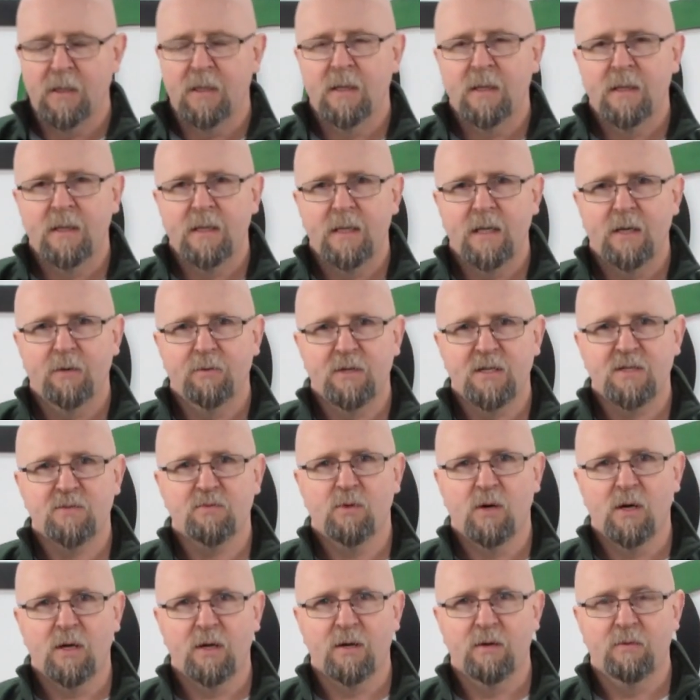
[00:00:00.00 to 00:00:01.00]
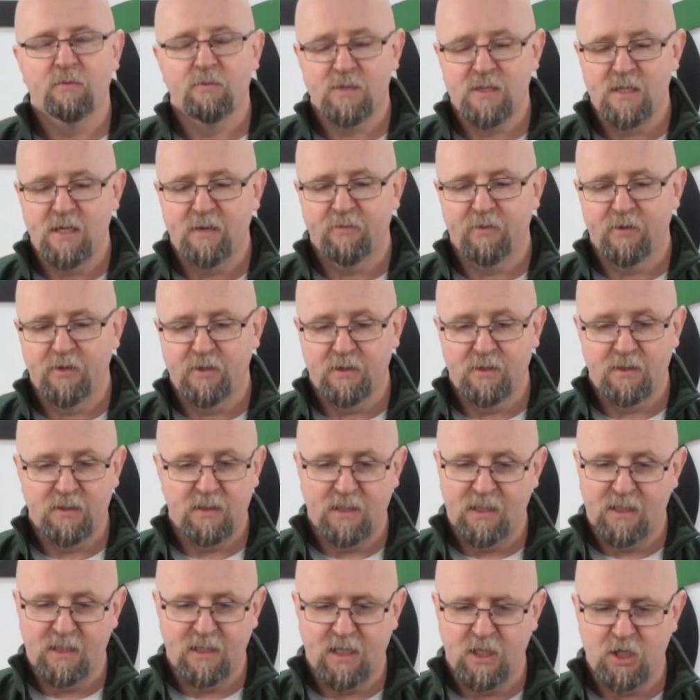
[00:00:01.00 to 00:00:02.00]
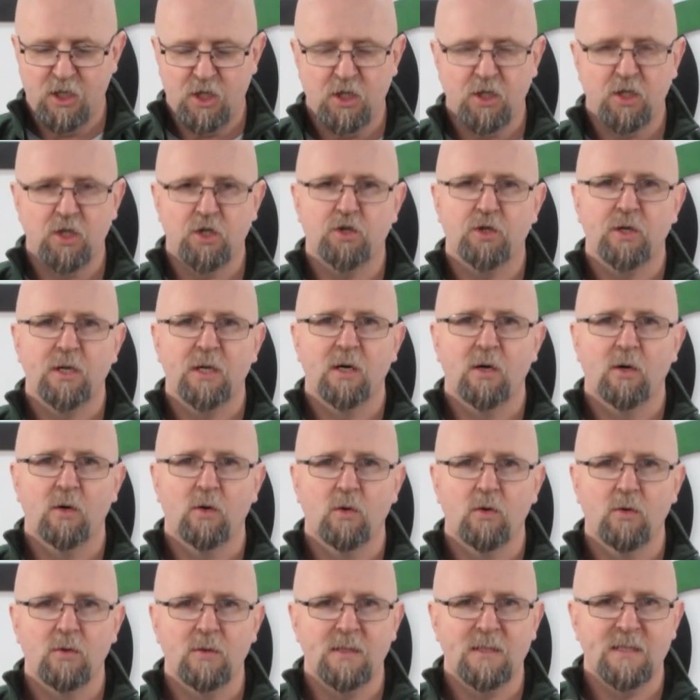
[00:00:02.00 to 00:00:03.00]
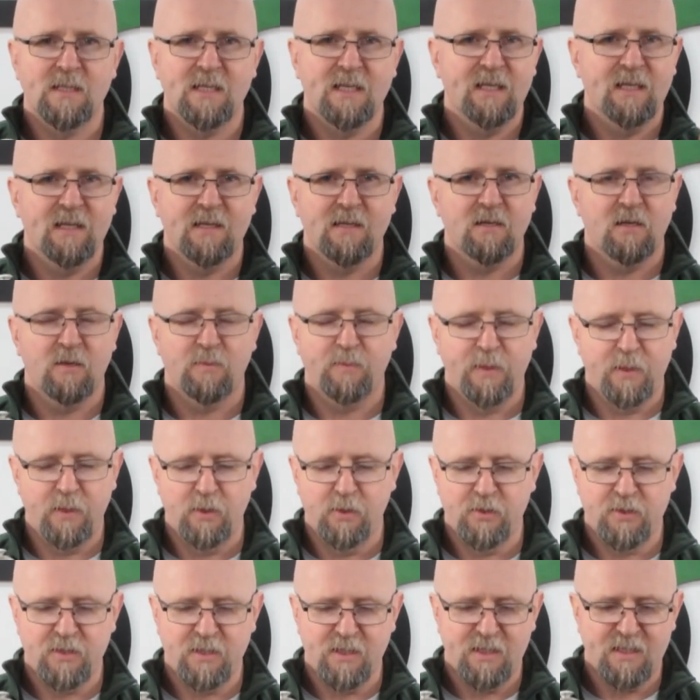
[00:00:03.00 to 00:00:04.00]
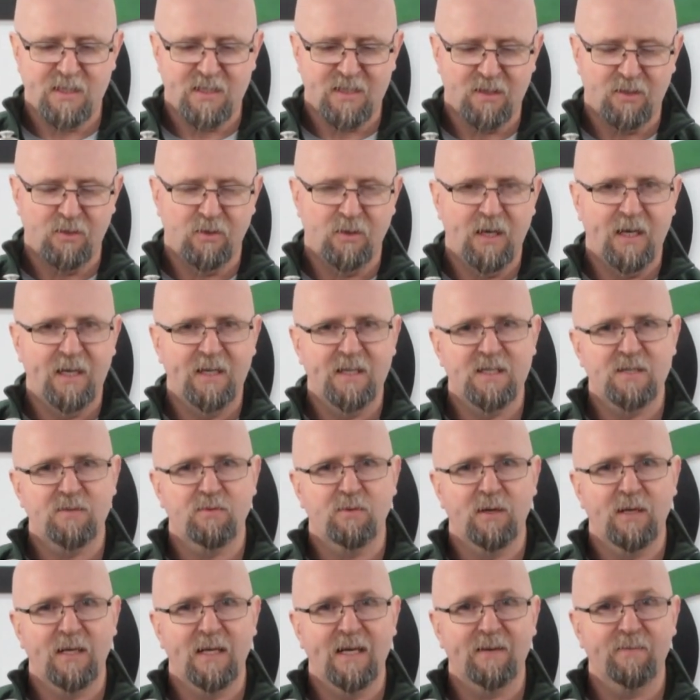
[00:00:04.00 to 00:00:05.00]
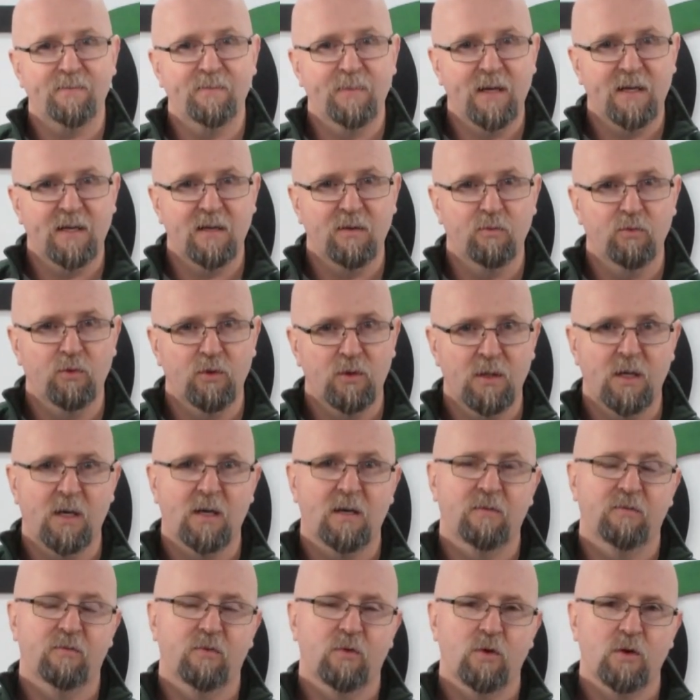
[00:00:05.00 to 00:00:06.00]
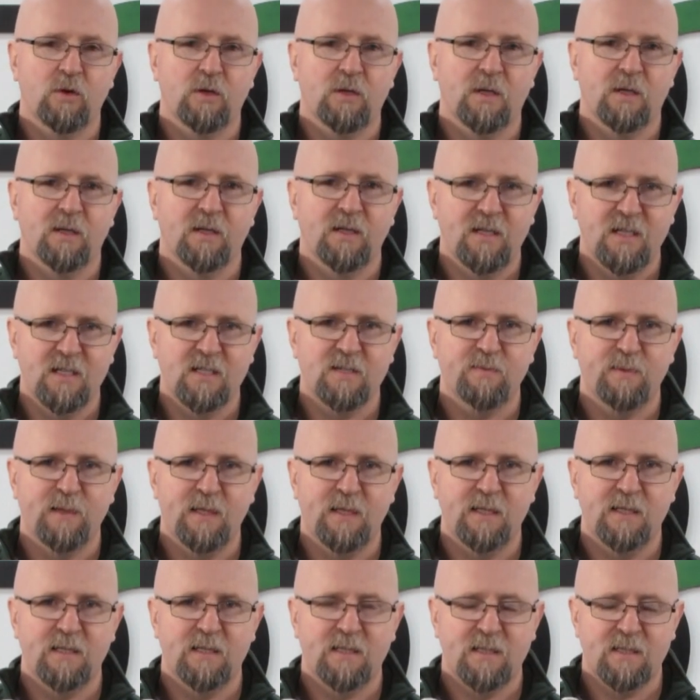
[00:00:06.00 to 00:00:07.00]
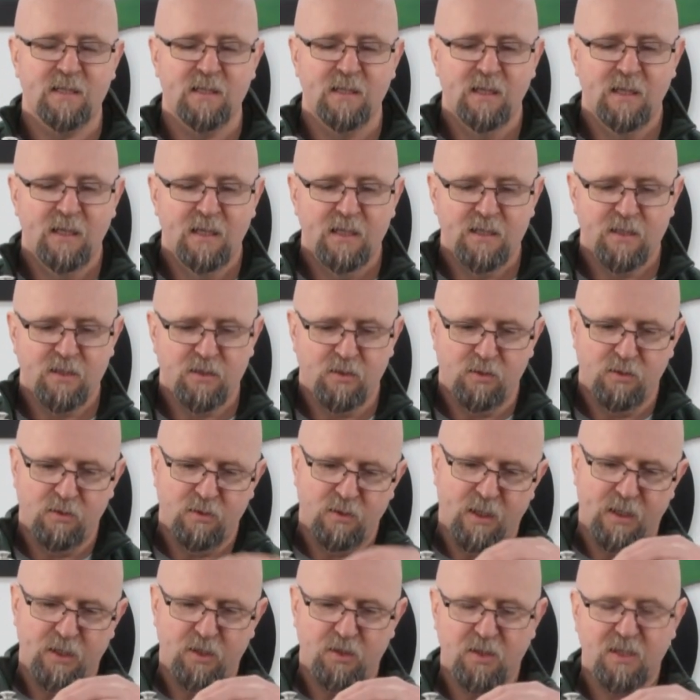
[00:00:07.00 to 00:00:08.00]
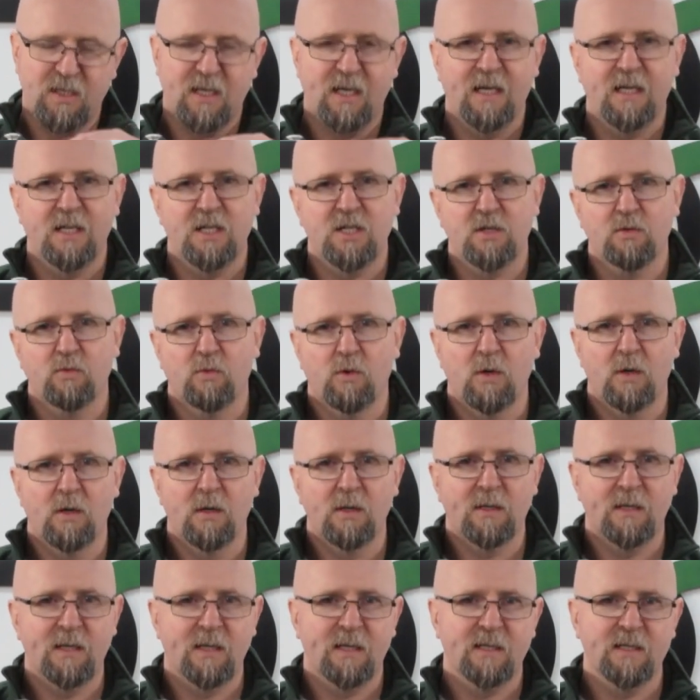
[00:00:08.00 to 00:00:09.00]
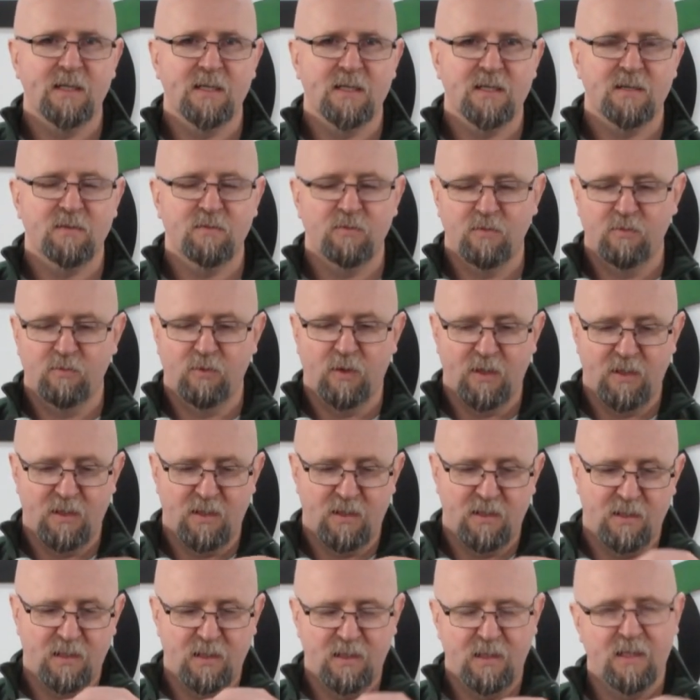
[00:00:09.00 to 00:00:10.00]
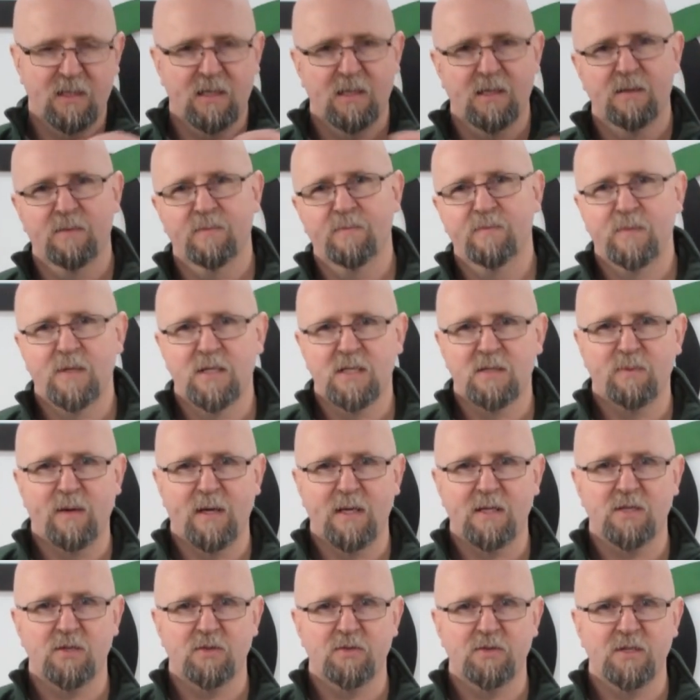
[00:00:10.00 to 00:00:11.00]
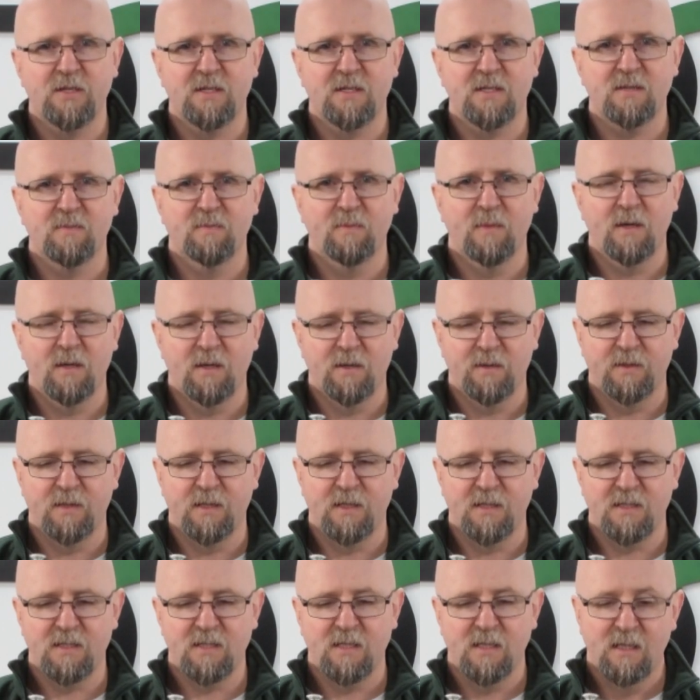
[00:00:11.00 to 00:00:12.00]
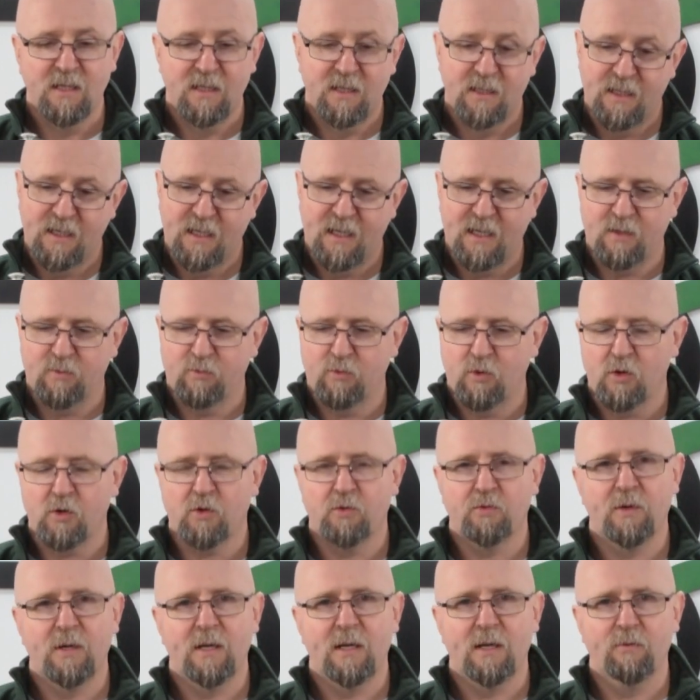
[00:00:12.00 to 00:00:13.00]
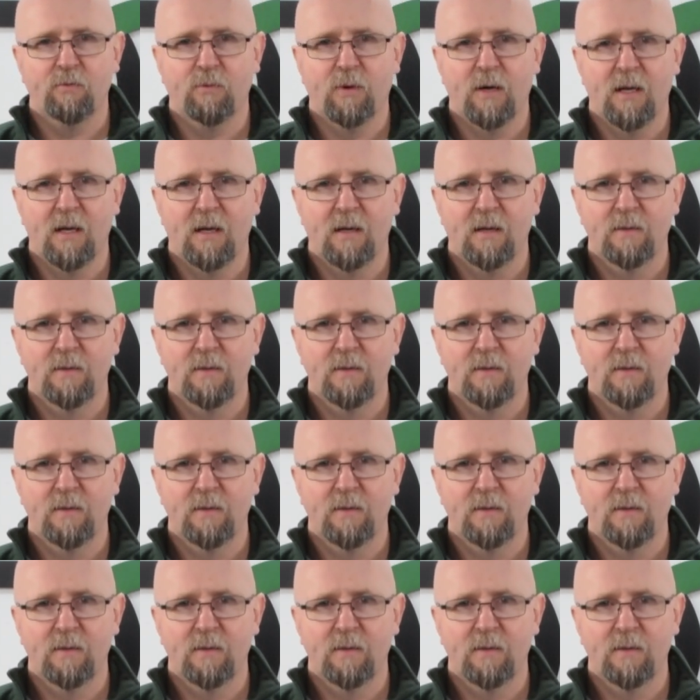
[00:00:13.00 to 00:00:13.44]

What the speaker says: Now this one was never the intention to drill holes in it or pierce it, so hence why that method would not have worked on this piece. So I just gauged the wall thickness with the Spexor system on this, and it worked really well.